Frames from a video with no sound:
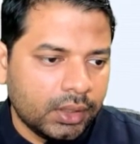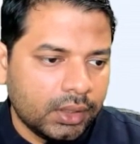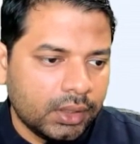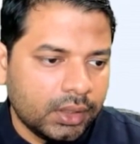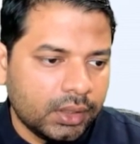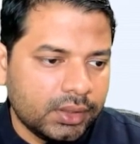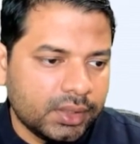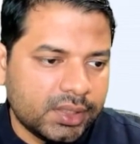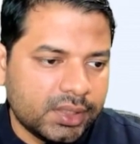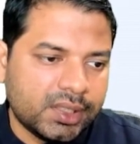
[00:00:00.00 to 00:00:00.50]

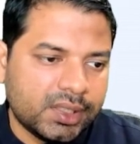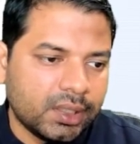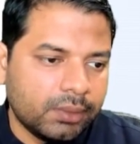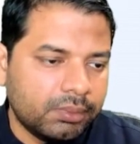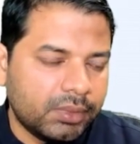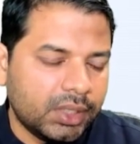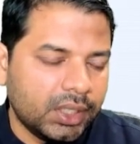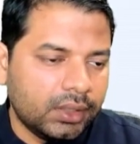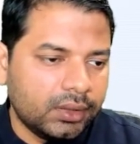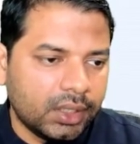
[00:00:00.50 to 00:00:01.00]
This is
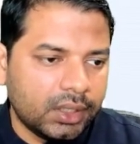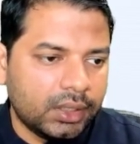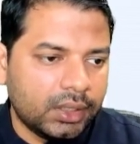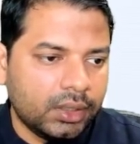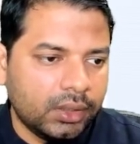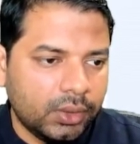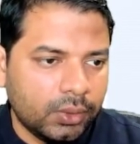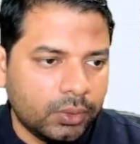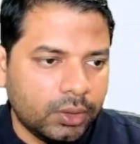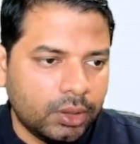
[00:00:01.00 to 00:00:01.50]
something that
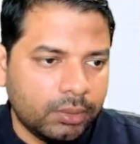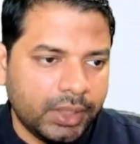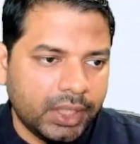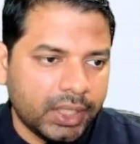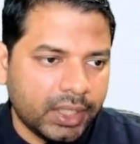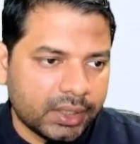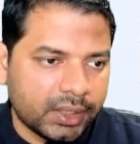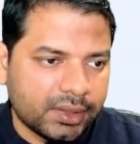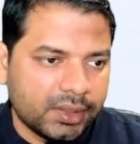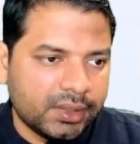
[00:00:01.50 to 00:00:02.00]
you will be
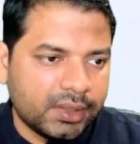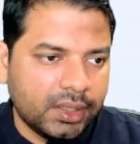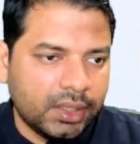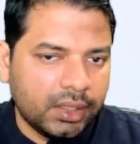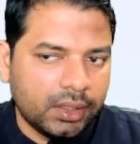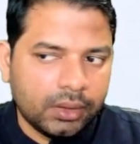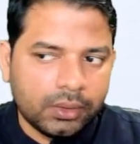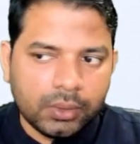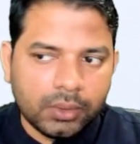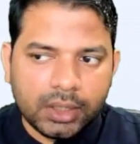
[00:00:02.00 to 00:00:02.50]
accessing
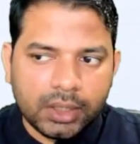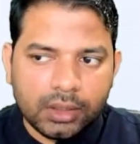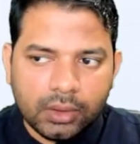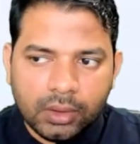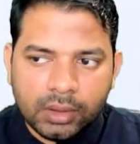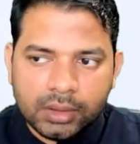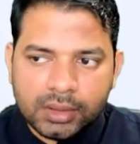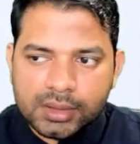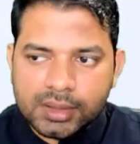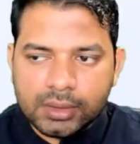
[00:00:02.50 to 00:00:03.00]
quite a
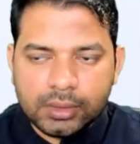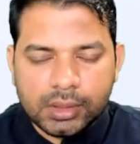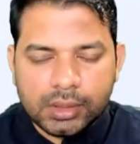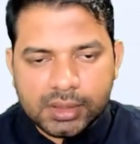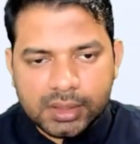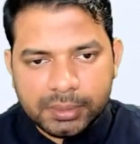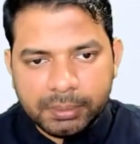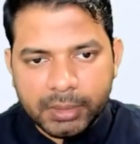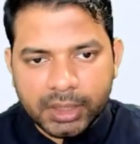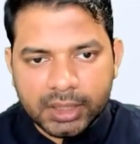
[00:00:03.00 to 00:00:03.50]
lot, so it's
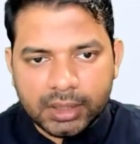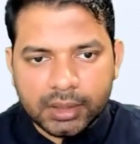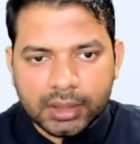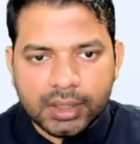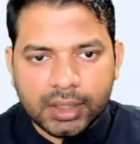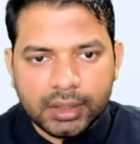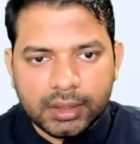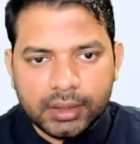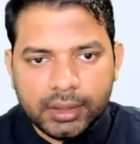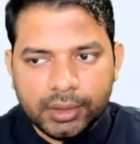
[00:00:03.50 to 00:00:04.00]
better
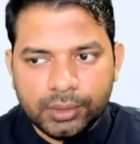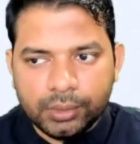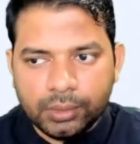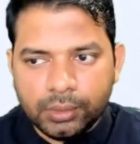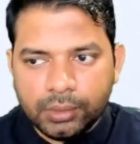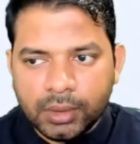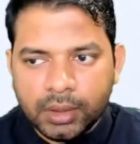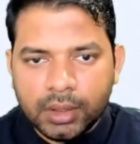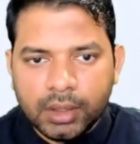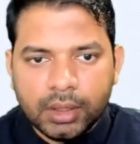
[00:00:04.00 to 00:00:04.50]
that you
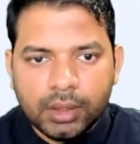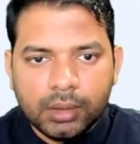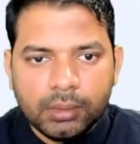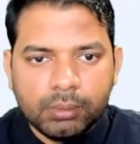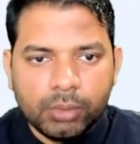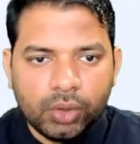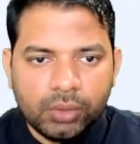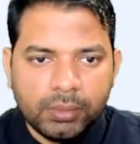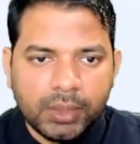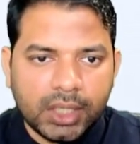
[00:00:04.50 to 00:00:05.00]

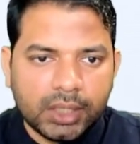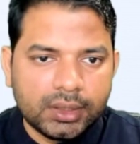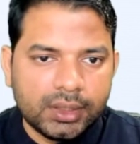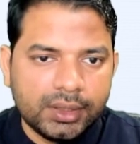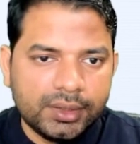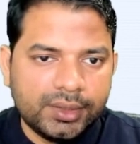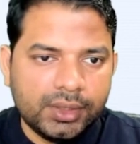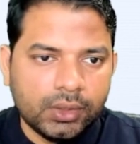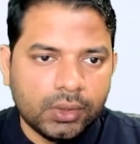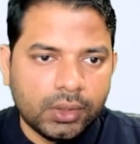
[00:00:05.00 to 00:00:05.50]
bookmark this
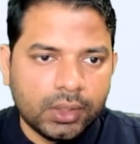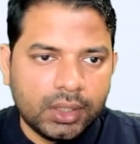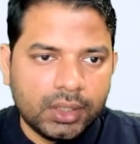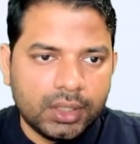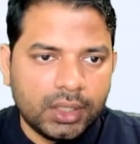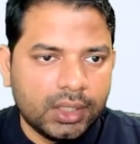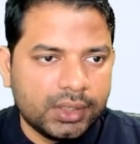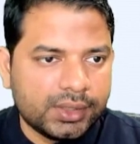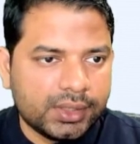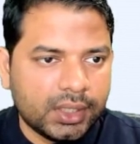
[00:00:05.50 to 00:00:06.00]
URL
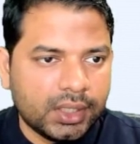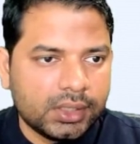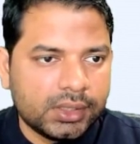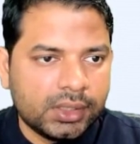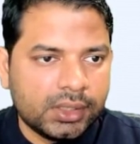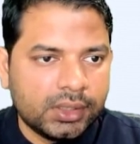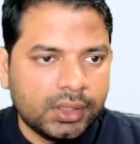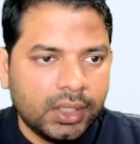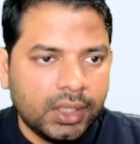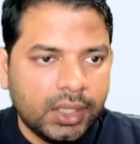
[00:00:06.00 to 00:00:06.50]

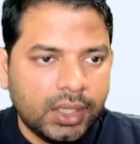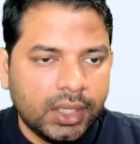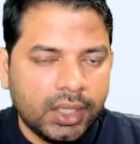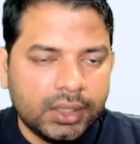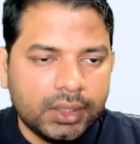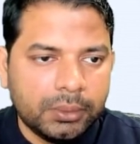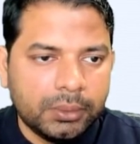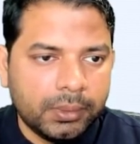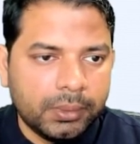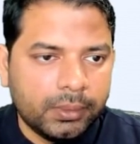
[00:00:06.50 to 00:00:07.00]
as
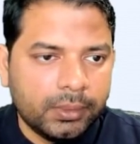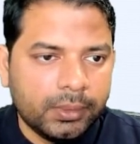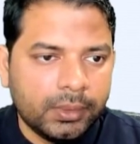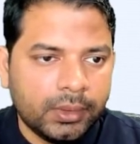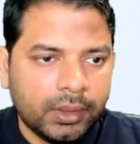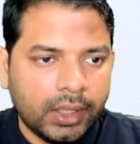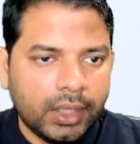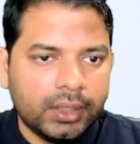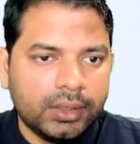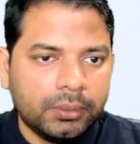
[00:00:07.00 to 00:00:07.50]
such.
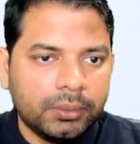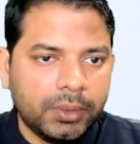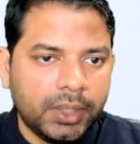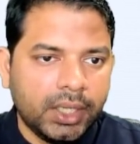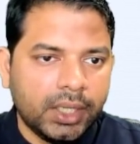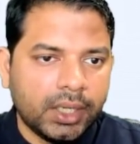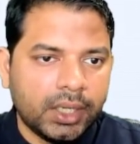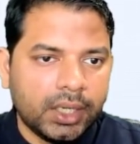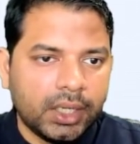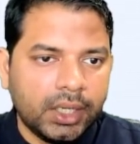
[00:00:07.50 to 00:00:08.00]
And the
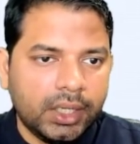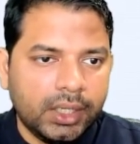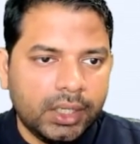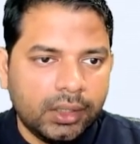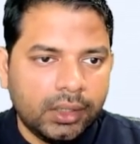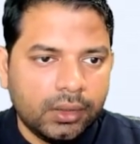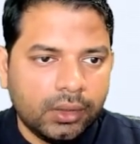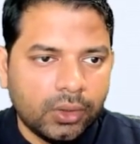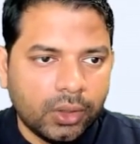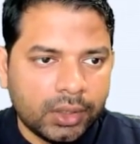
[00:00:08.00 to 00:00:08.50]
way I
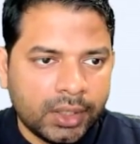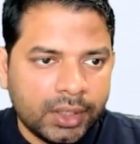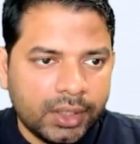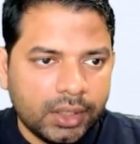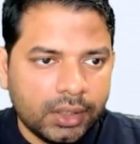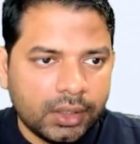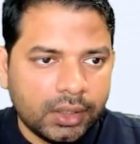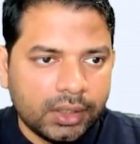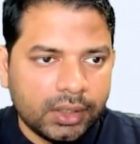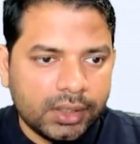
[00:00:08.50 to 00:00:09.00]
got
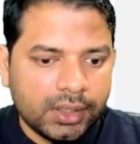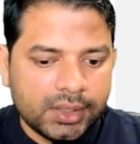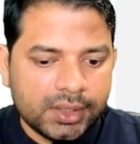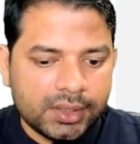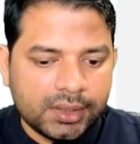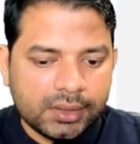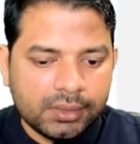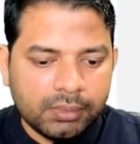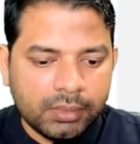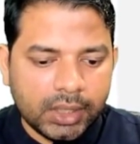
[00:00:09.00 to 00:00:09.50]
here is
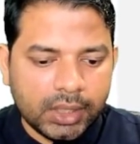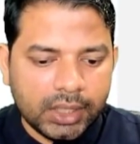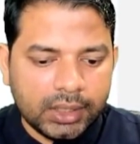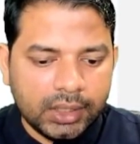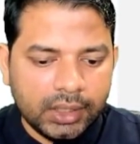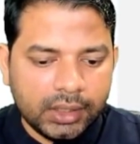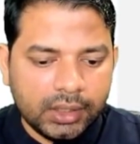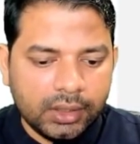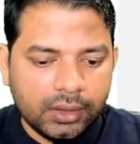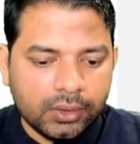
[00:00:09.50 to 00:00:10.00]
by
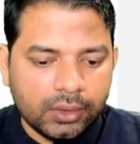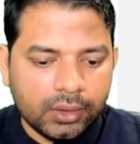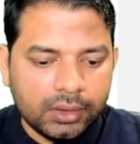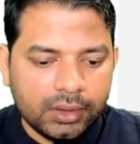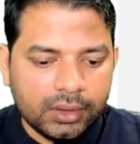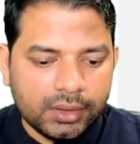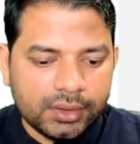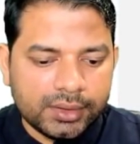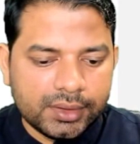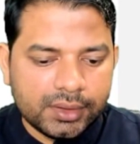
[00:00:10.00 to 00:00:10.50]
clicking on
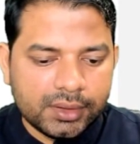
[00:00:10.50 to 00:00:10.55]
this